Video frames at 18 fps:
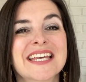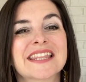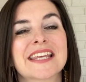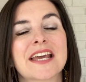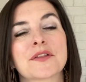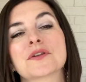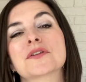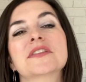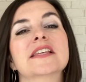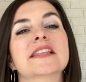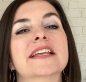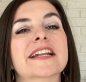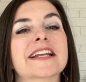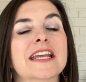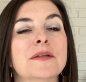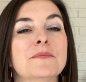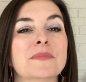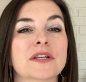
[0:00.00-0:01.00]
The other thing that
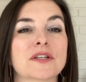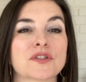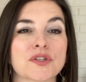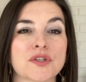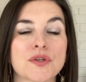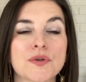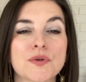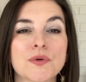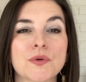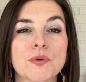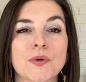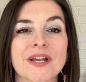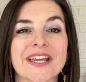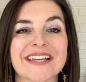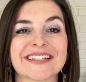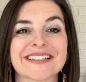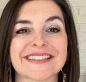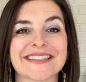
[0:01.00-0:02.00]
it can mean too
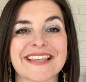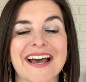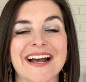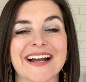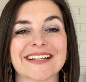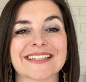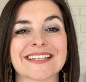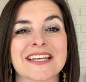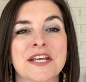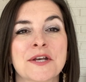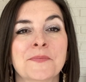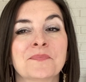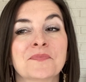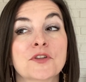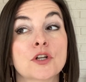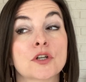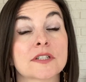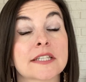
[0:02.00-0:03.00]
is that,
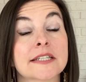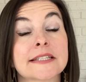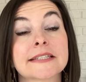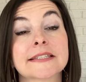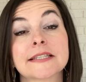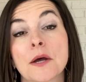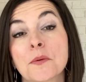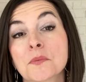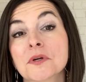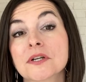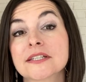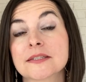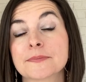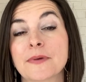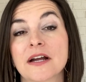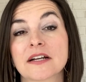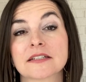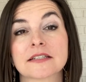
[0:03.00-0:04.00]
to some
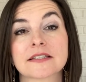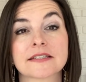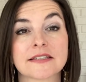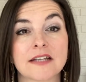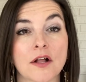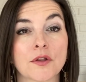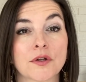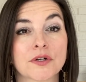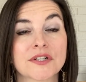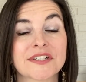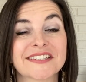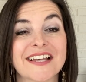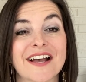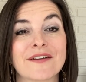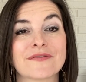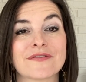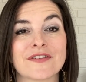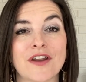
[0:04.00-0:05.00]
respect, sellers
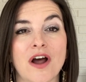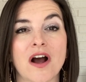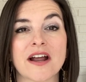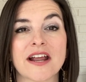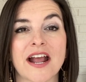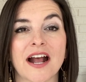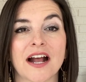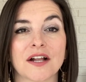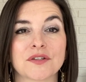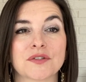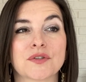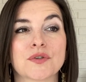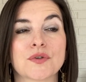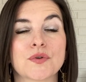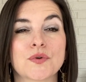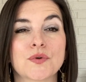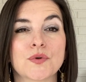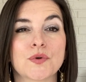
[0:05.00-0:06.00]
have not had
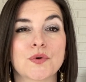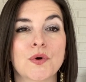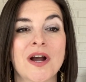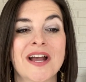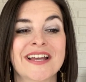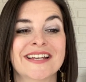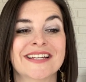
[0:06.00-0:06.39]
to